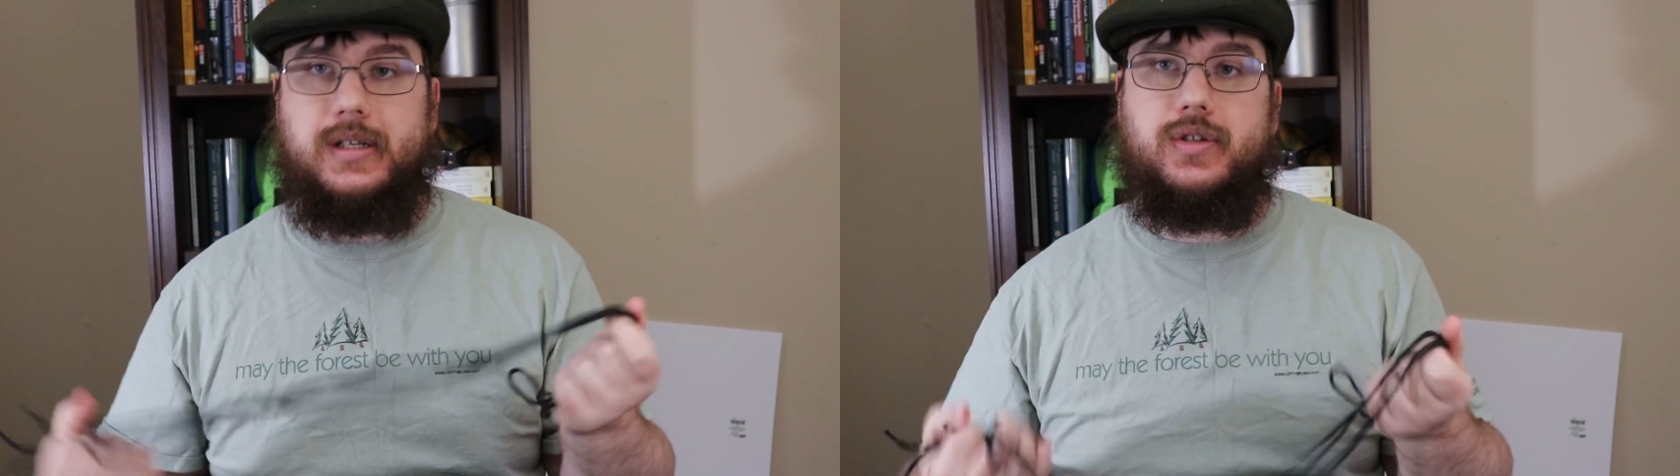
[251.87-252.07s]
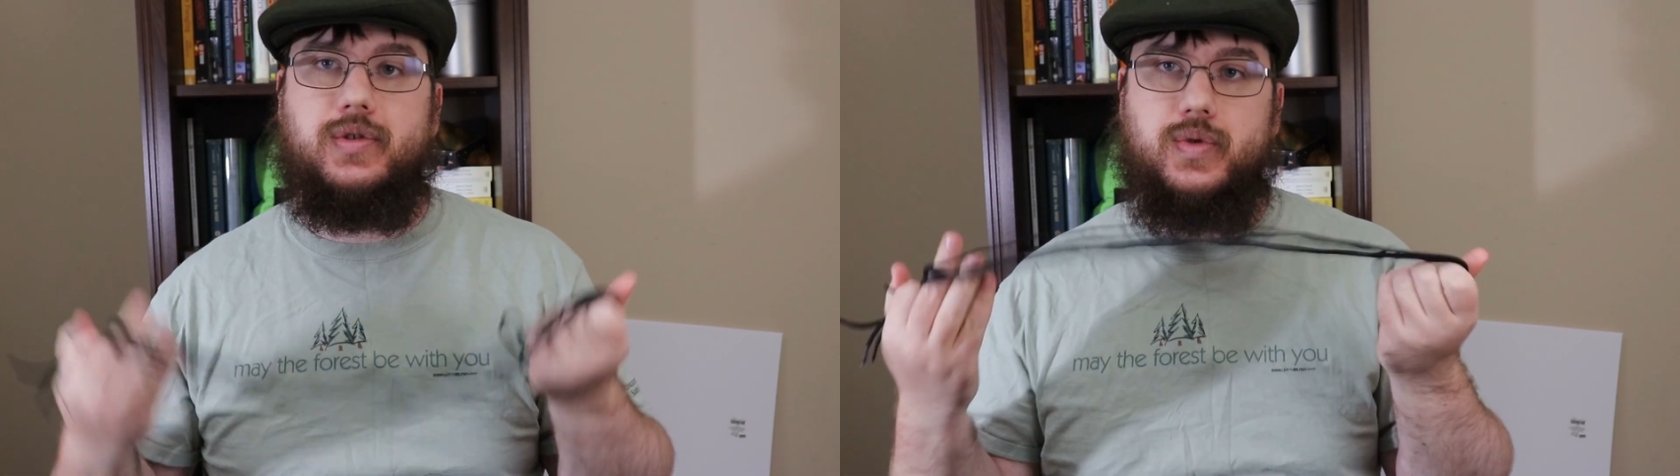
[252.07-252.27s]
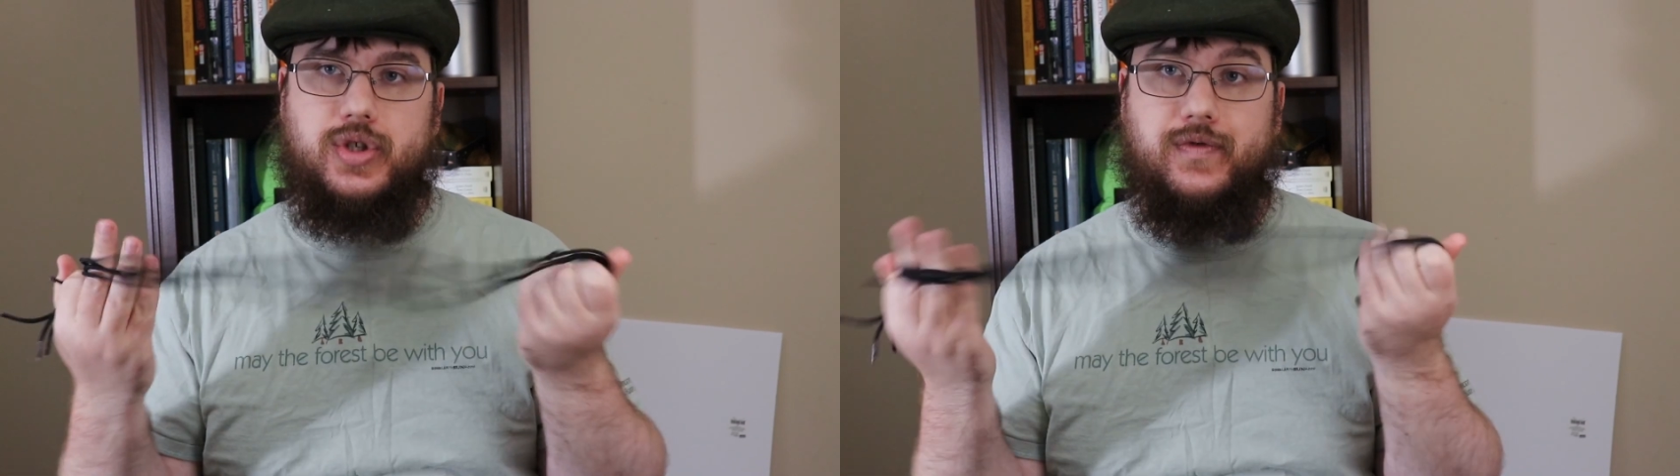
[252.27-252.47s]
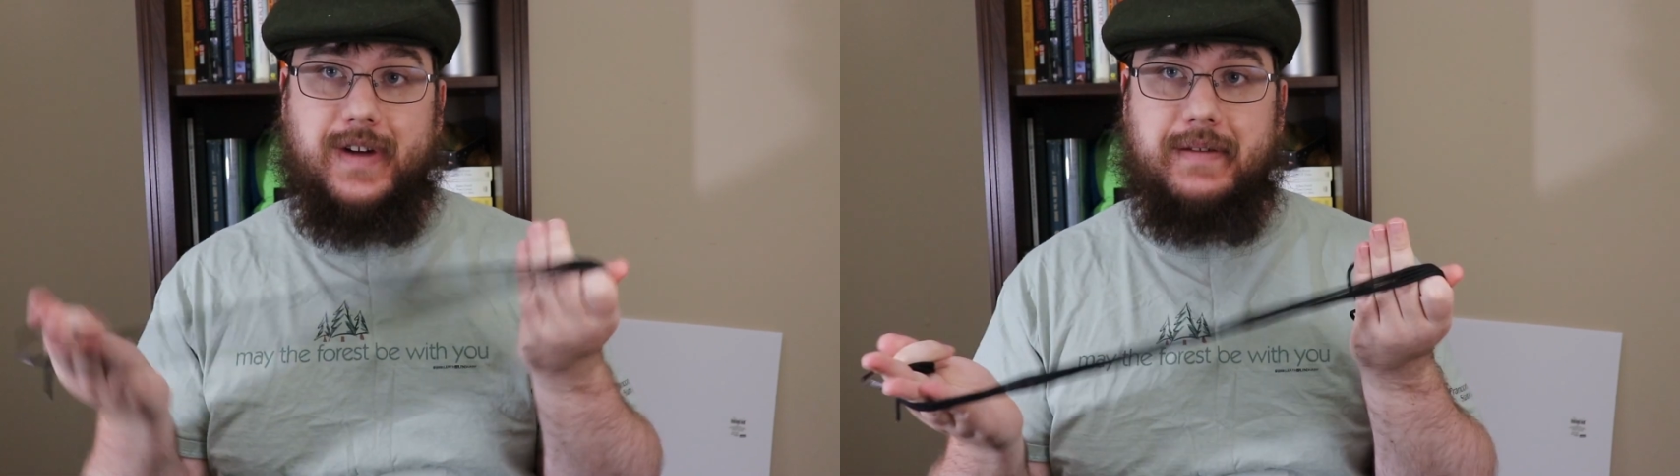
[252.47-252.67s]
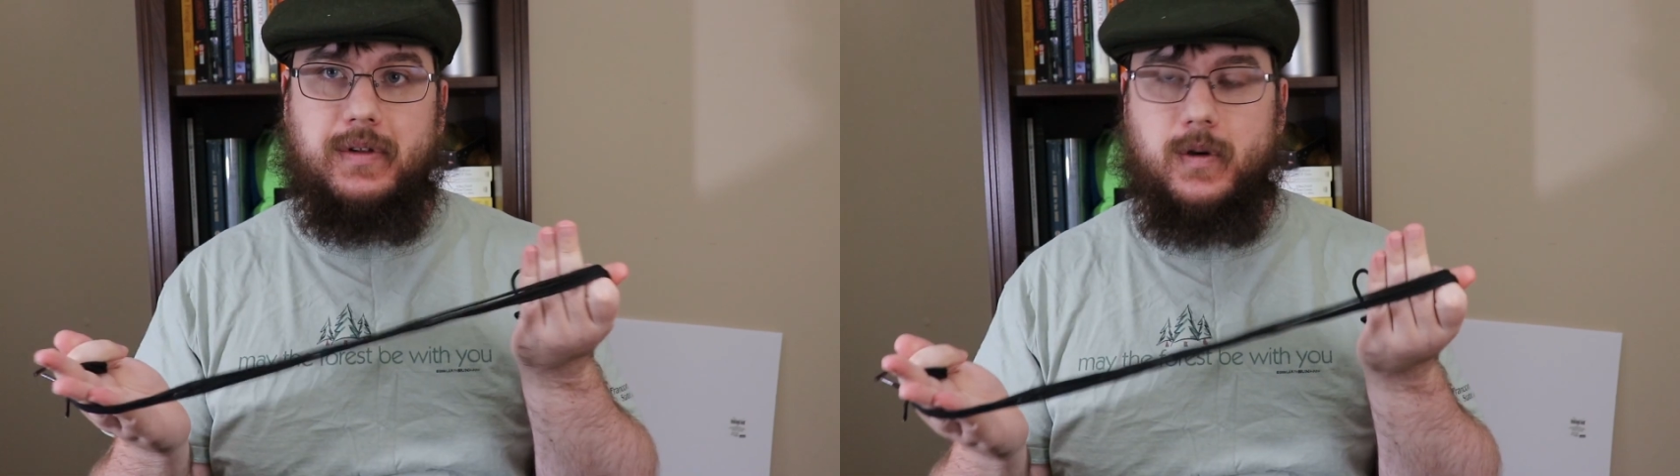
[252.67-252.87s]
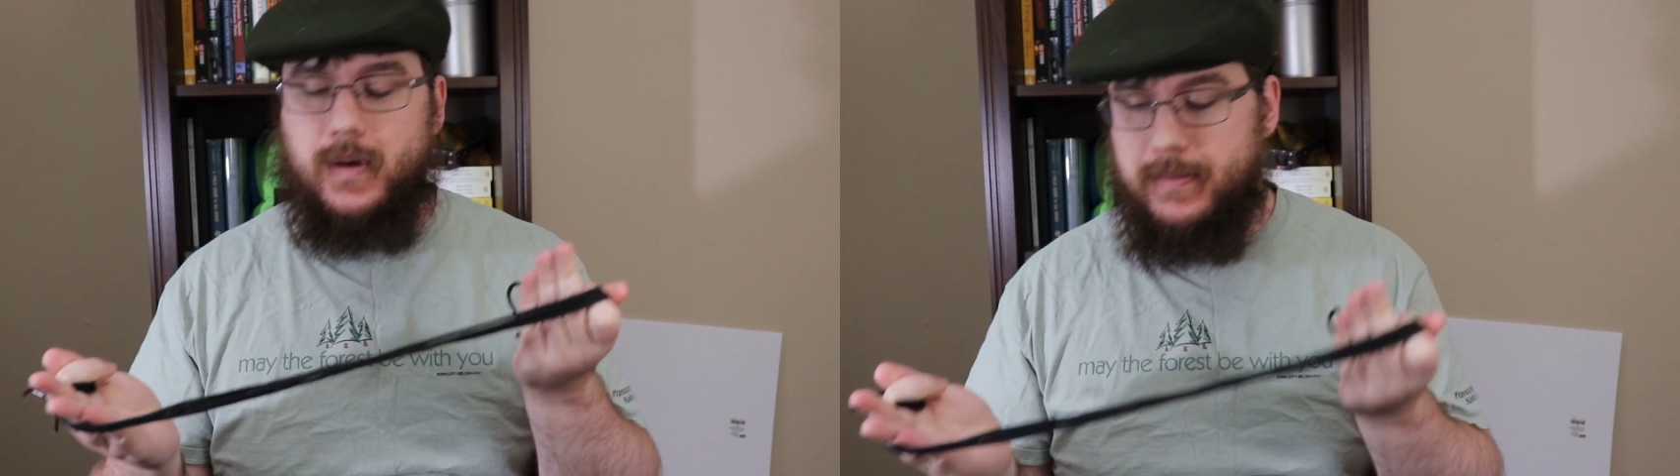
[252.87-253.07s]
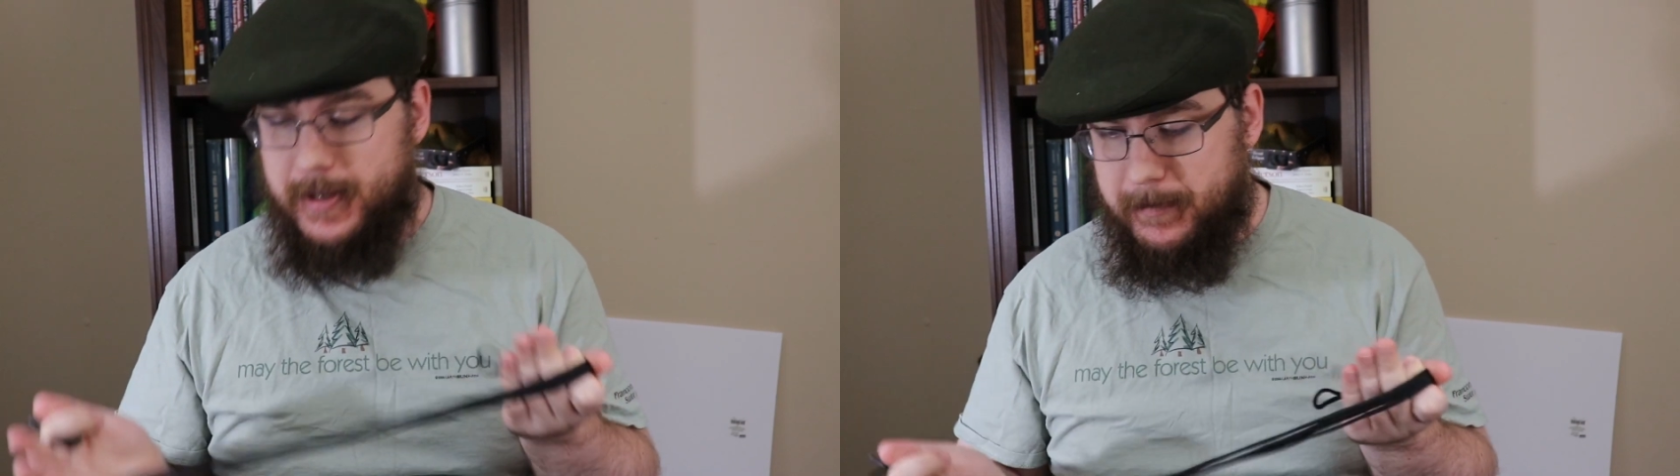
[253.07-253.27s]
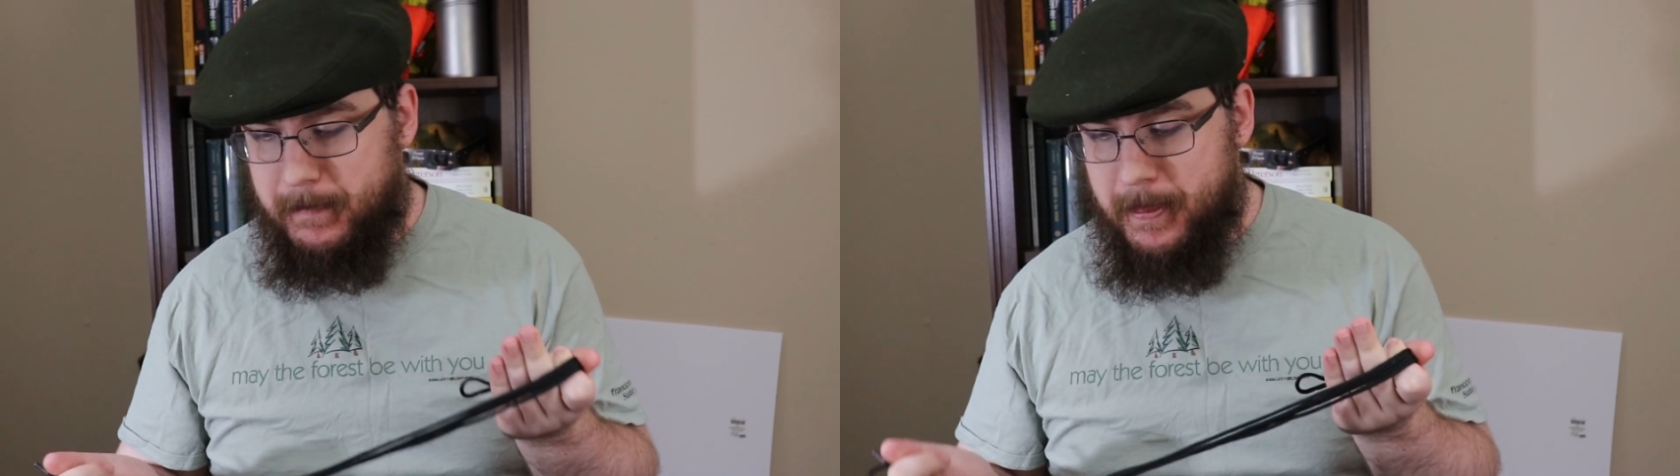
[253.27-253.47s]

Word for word: into survival equipment.